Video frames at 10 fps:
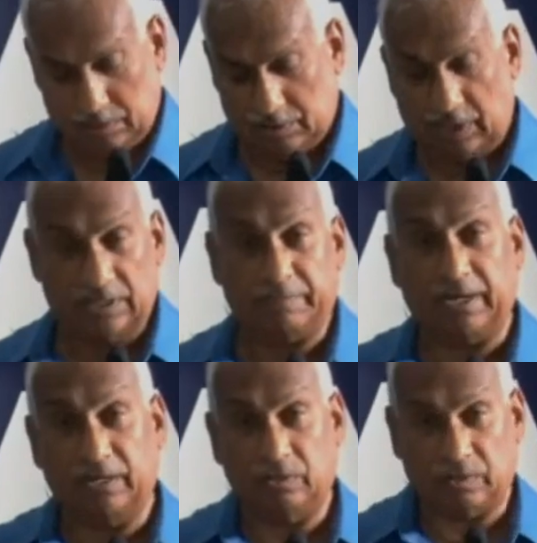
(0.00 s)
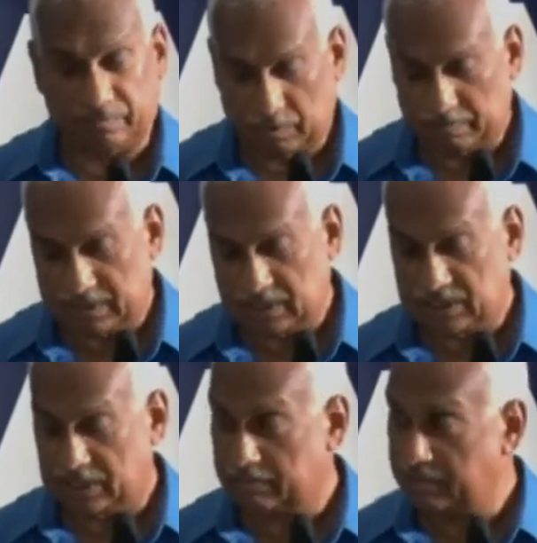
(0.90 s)
And it's partly your fault, Mr.
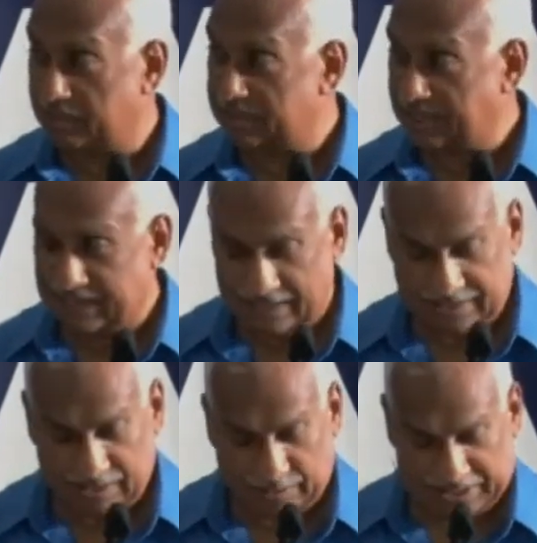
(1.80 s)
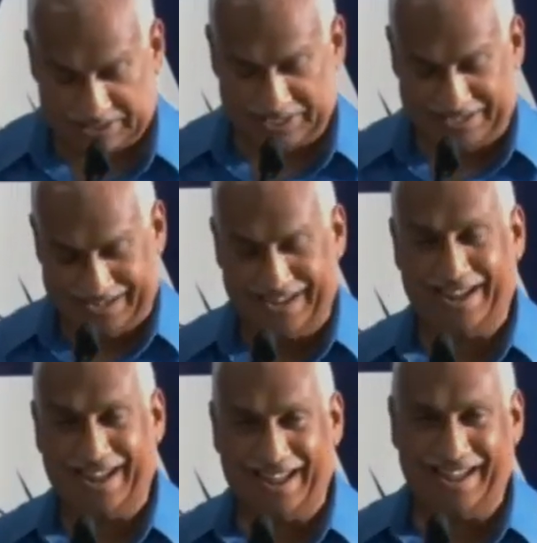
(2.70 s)
Gentleman, because I had to answer your question.
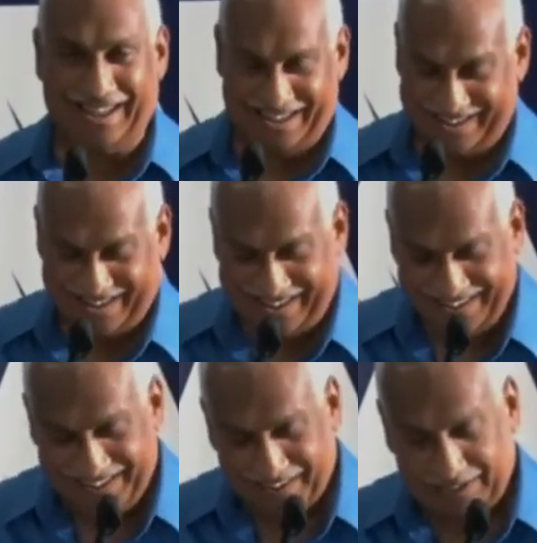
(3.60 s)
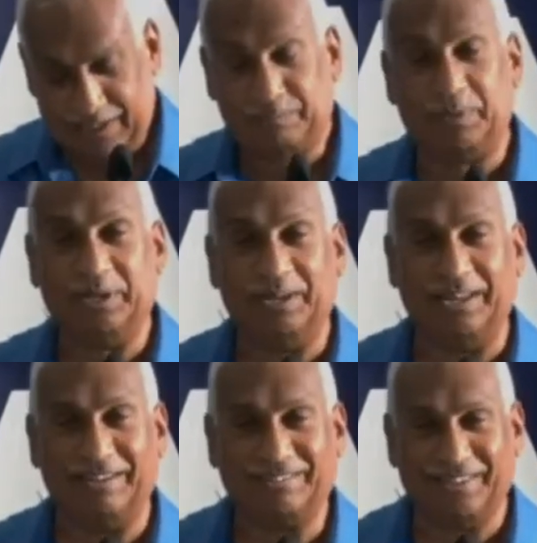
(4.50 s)
I'm just pulling your
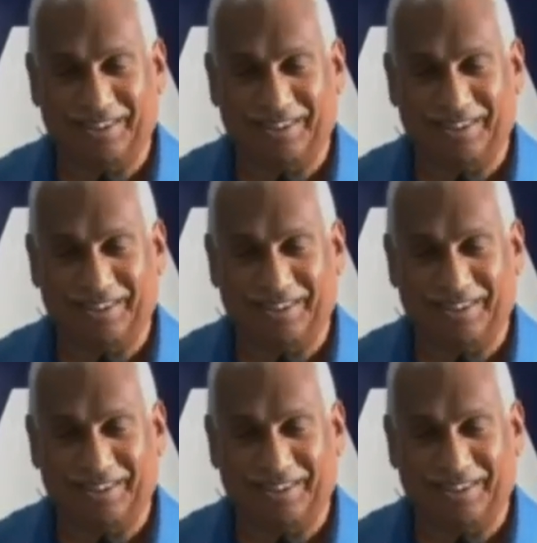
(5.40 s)
legs.